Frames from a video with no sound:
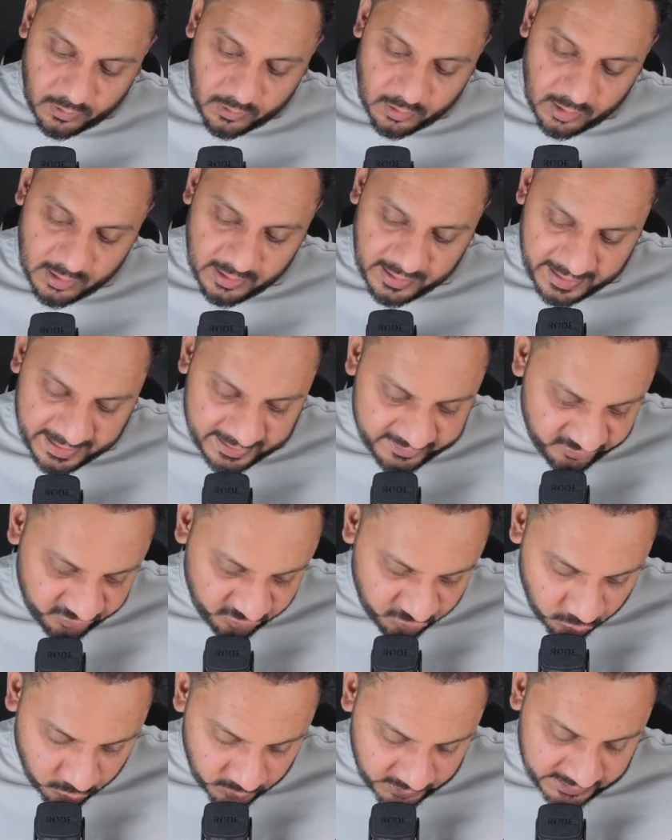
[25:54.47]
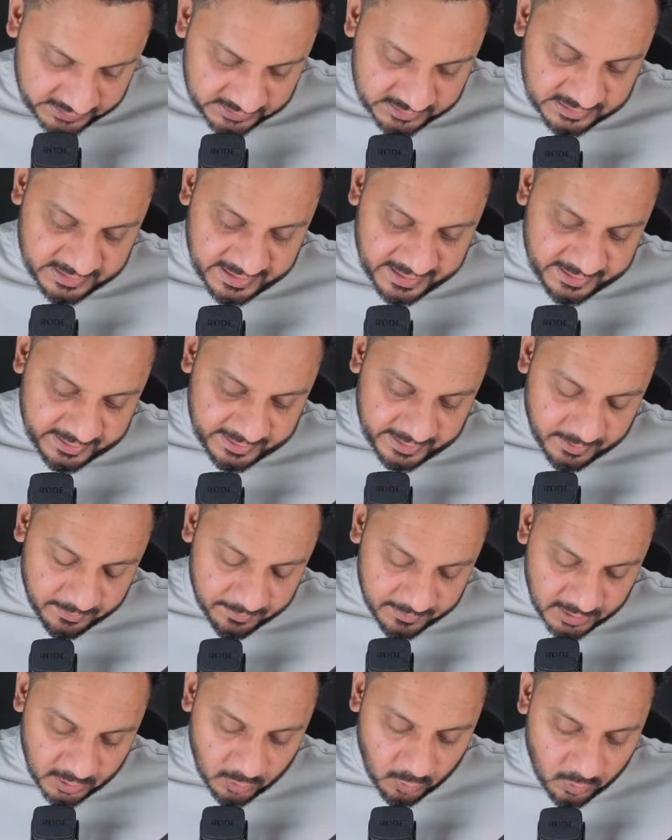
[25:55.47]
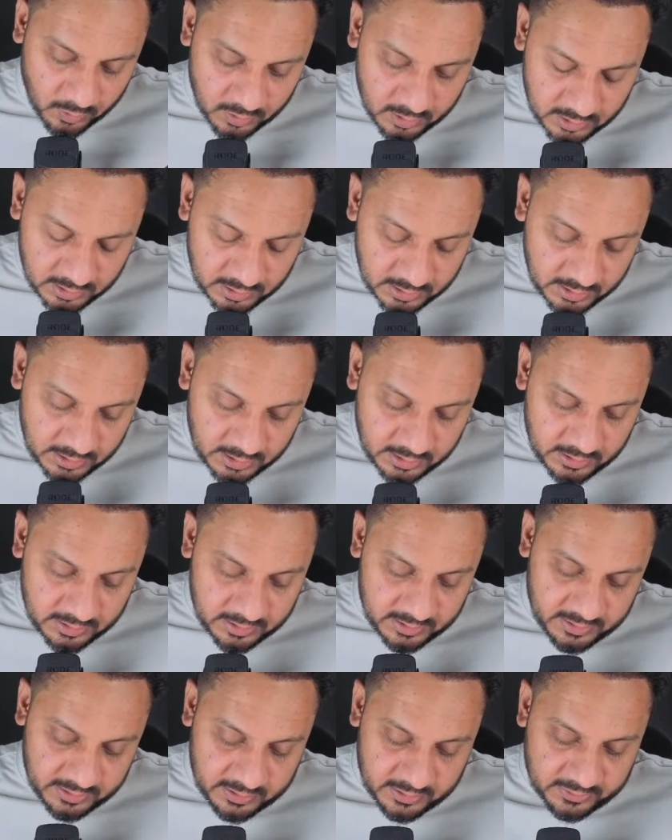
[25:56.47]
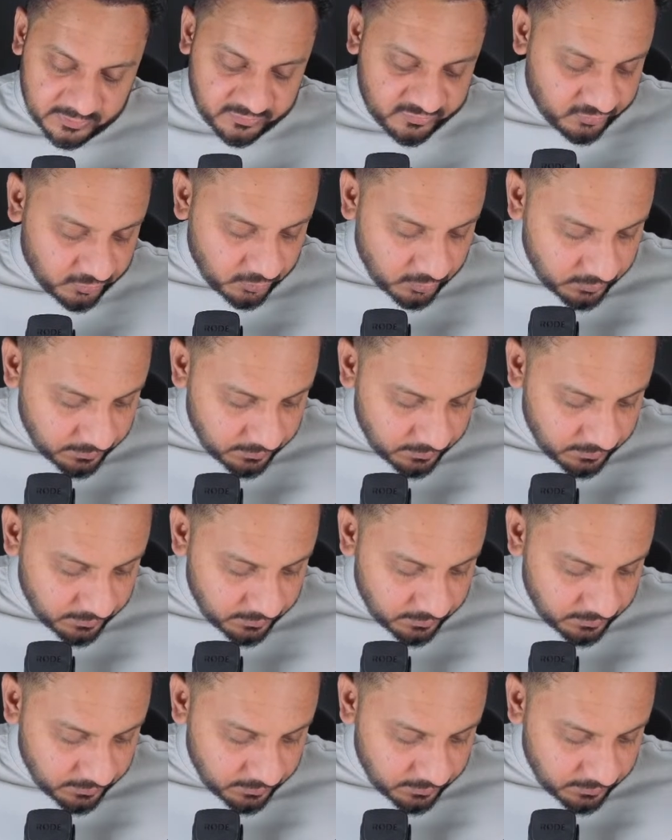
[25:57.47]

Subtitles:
As shown in the diagram below. So,